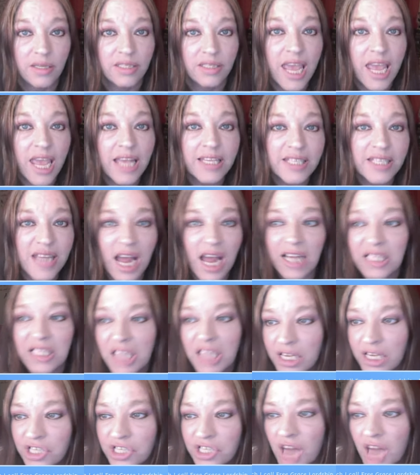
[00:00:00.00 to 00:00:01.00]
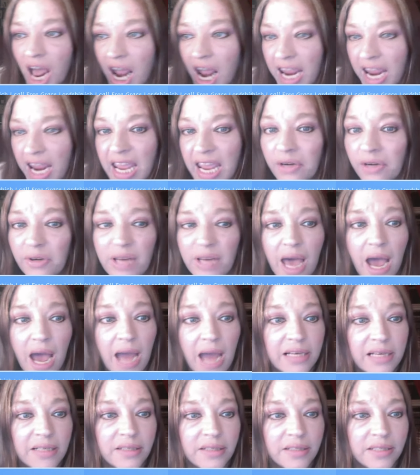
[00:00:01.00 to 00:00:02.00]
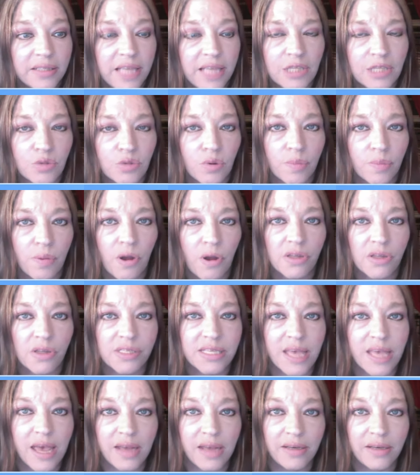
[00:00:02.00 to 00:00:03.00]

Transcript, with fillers: taste not, touch not, handle not. That's what Paul said.